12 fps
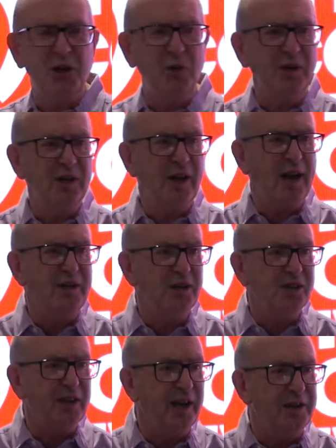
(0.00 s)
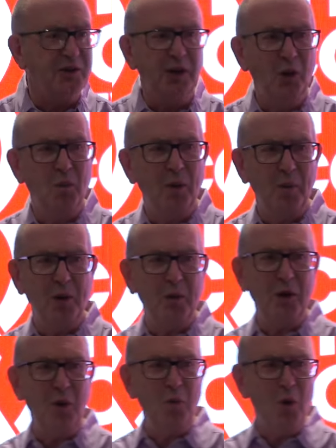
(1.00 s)
union legislation, probably
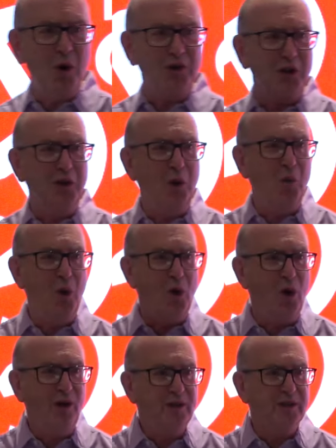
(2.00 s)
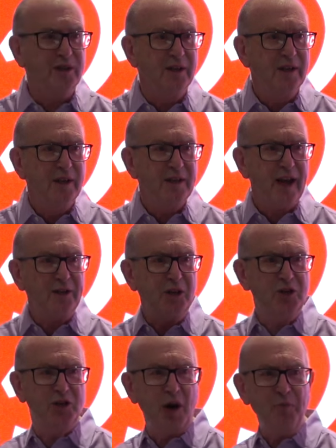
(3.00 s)
one of the worst in the world. They had
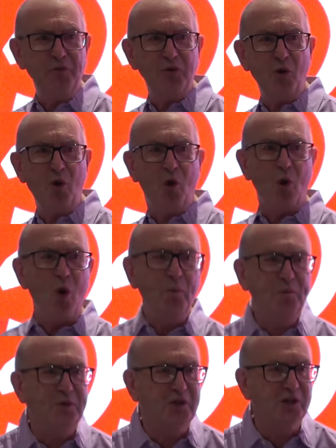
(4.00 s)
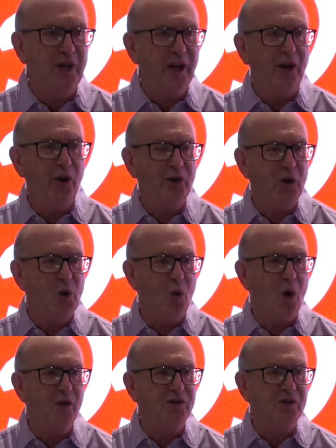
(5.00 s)
to jump through hoops in order to
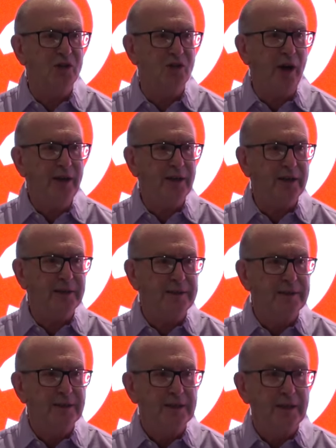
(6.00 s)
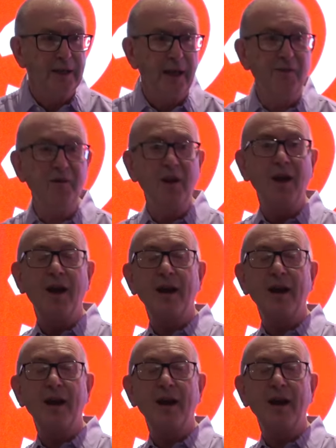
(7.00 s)
go on strike, even